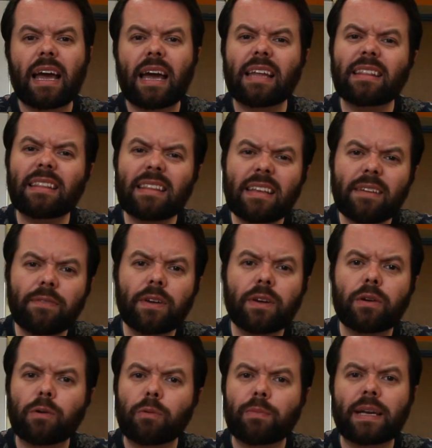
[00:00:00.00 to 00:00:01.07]
and
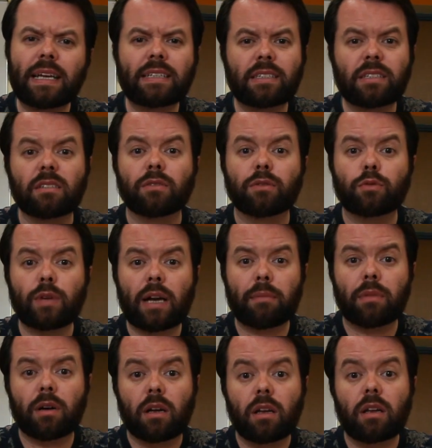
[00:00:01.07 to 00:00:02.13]
difficult pieces of
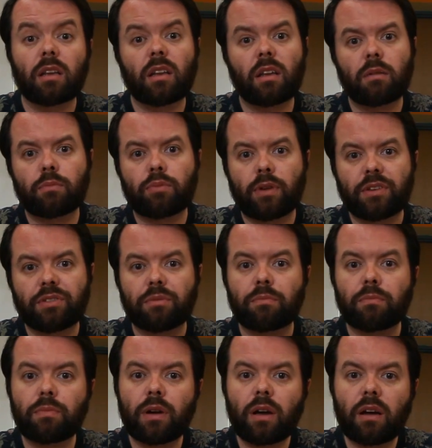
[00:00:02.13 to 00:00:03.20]
grammar like
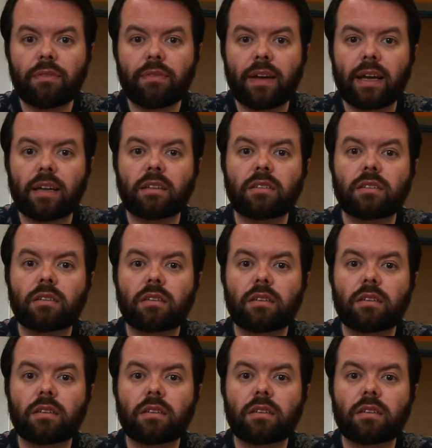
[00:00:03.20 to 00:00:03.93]
present perfect,